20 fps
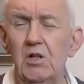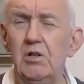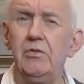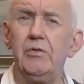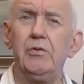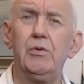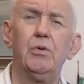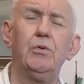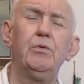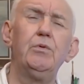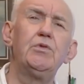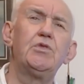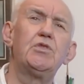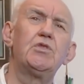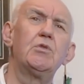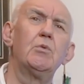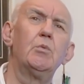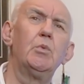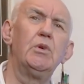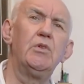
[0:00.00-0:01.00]
And of
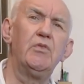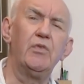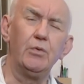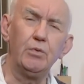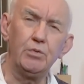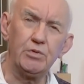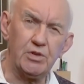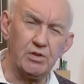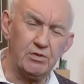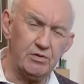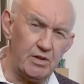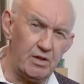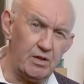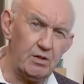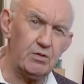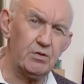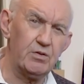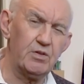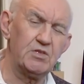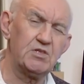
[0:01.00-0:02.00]
course, we've also now
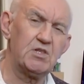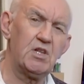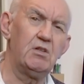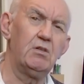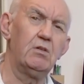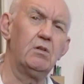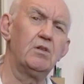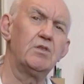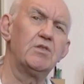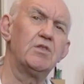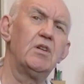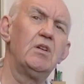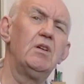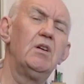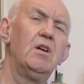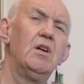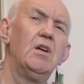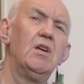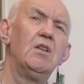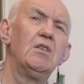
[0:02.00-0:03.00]
got the technology
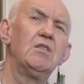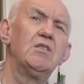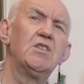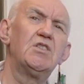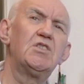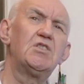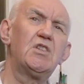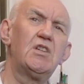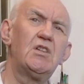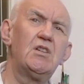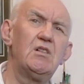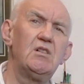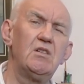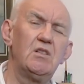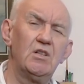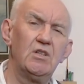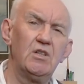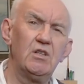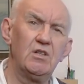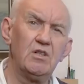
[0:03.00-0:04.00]
to
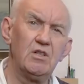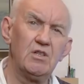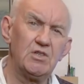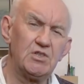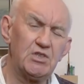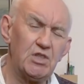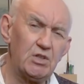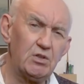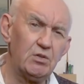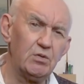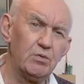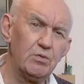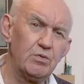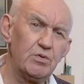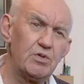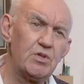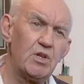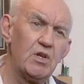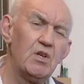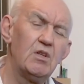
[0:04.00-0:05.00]
send
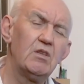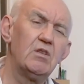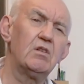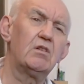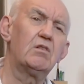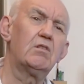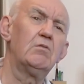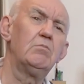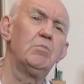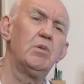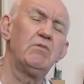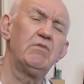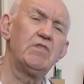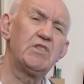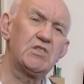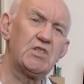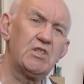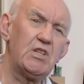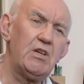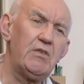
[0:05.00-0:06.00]
signals that can be
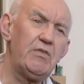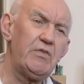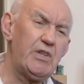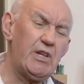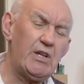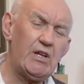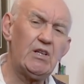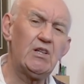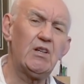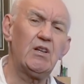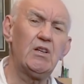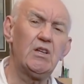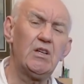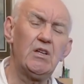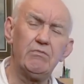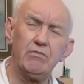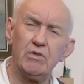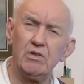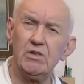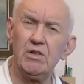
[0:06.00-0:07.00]
received
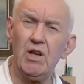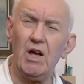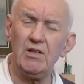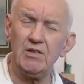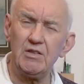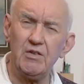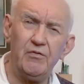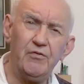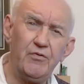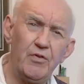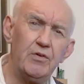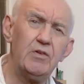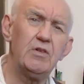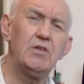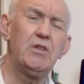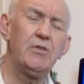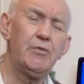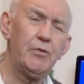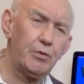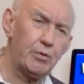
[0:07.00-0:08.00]
even under very
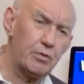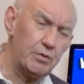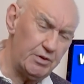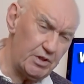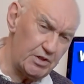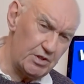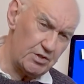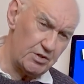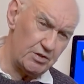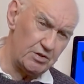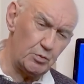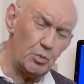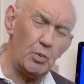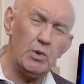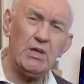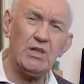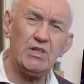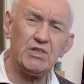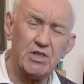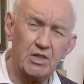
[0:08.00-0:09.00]
difficult conditions,
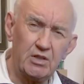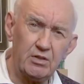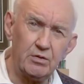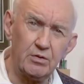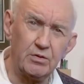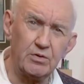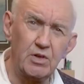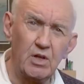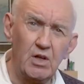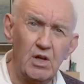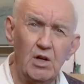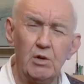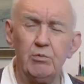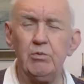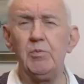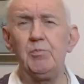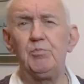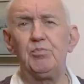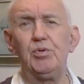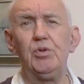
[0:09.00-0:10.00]
weak signals.
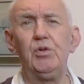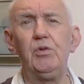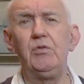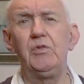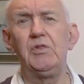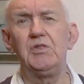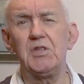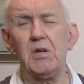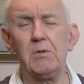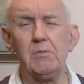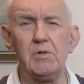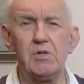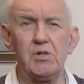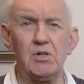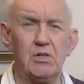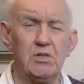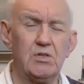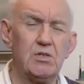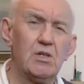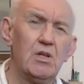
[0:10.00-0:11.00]
We've proved as
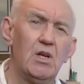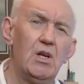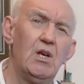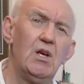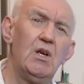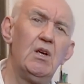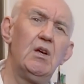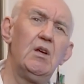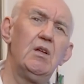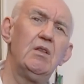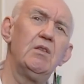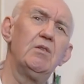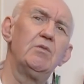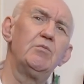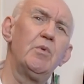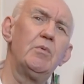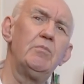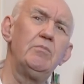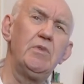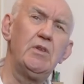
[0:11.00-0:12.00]
amateurs
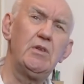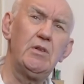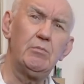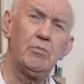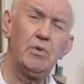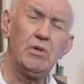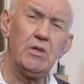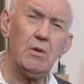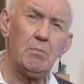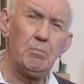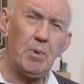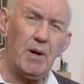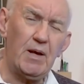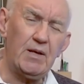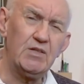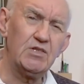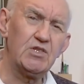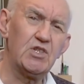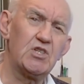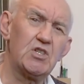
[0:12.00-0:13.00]
that when the
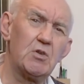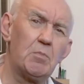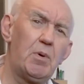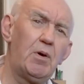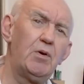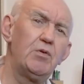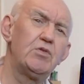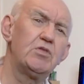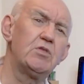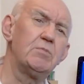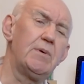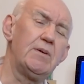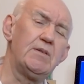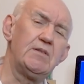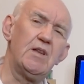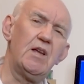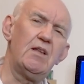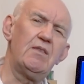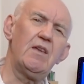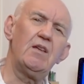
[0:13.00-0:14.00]
bands are supposed to be
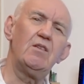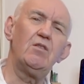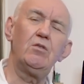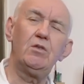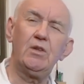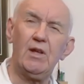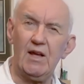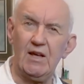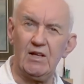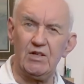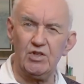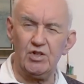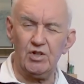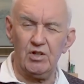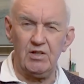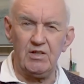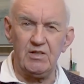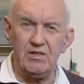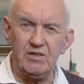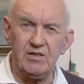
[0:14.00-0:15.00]
dead, they're not
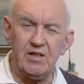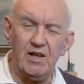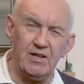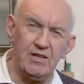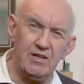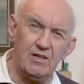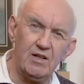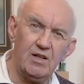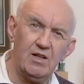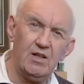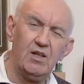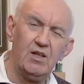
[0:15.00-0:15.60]
actually dead.